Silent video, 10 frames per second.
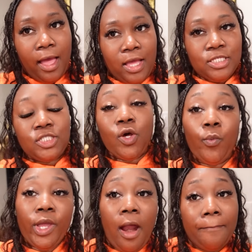guys, so
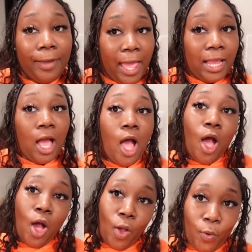we are back
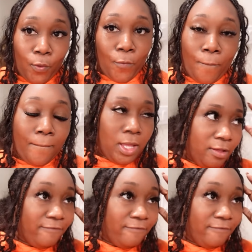home.